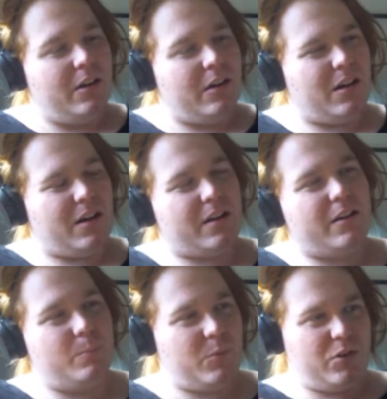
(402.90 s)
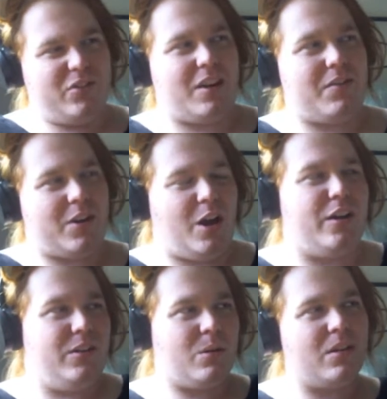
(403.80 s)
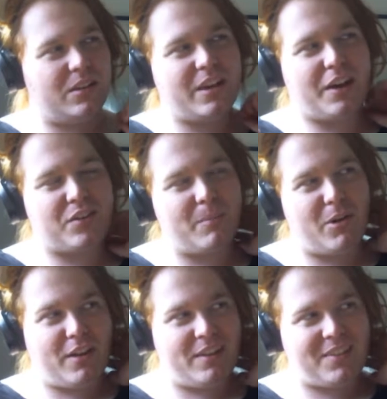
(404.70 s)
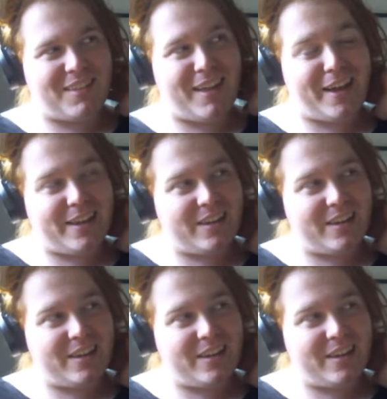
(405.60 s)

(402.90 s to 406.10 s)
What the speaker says: on DeviantArt you can customize, like,